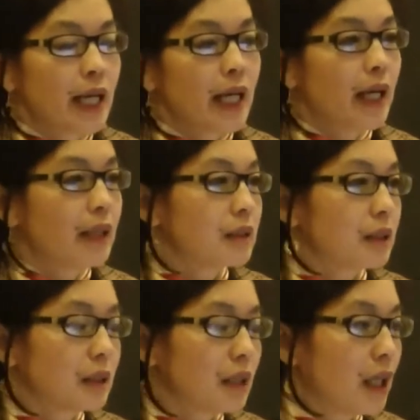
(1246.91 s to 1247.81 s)
and
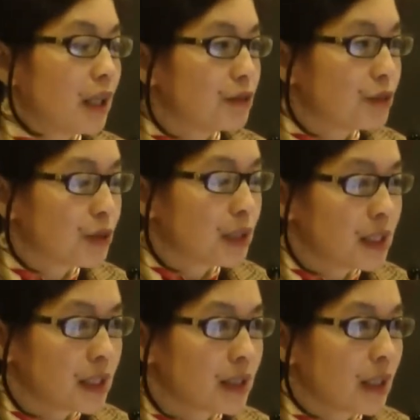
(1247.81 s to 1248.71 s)

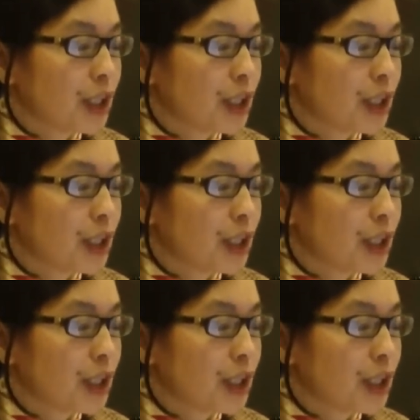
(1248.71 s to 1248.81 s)
influence